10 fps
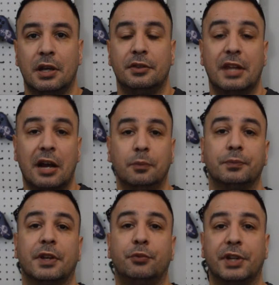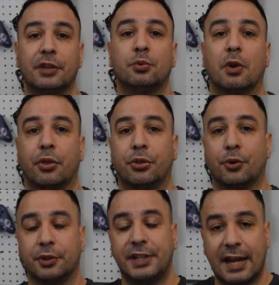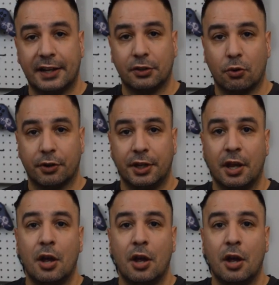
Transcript: Now, if we get to our third category,